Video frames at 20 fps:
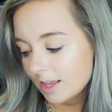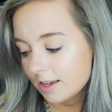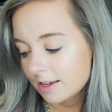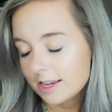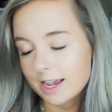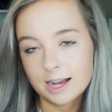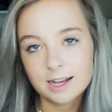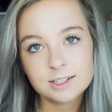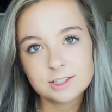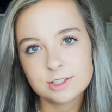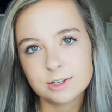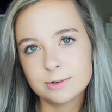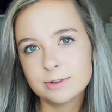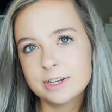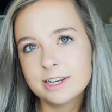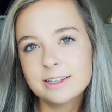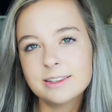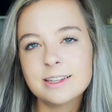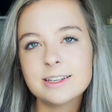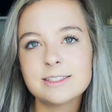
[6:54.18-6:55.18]
yeah, so
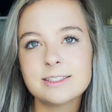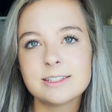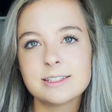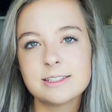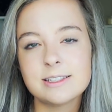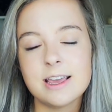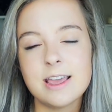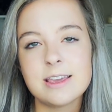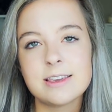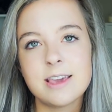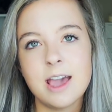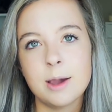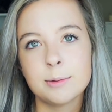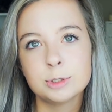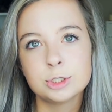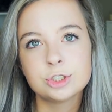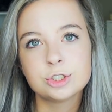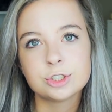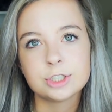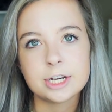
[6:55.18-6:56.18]
needless to say,
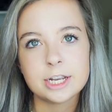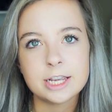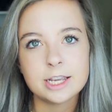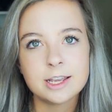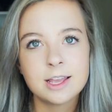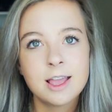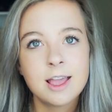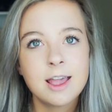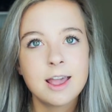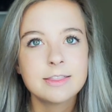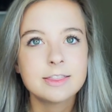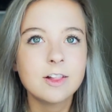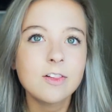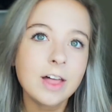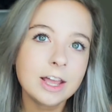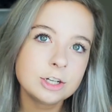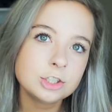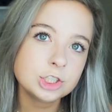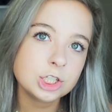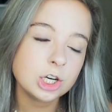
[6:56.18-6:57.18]
chemistry, the
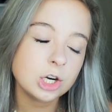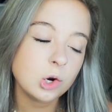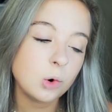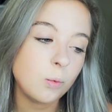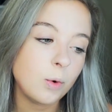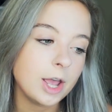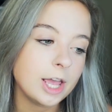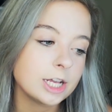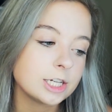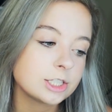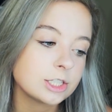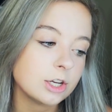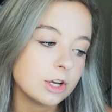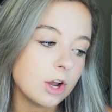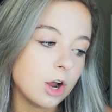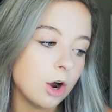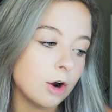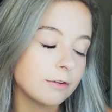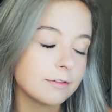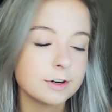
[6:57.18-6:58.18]
lecture went
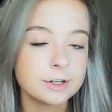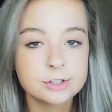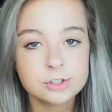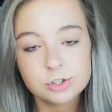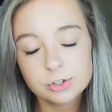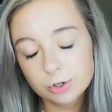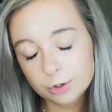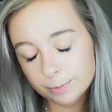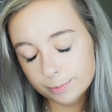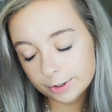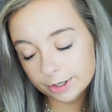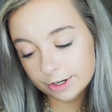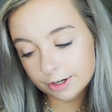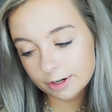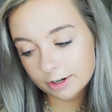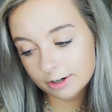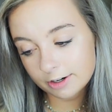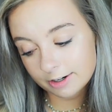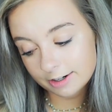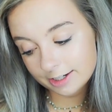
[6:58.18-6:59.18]
over
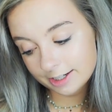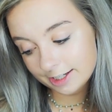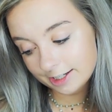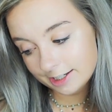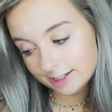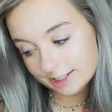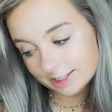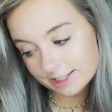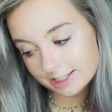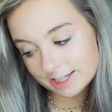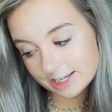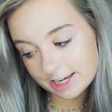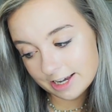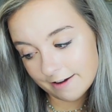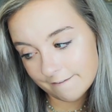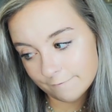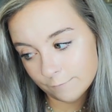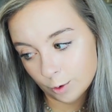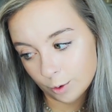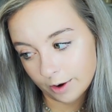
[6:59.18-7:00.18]
super
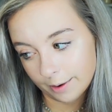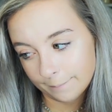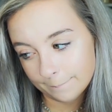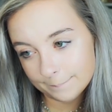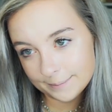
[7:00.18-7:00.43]
easy for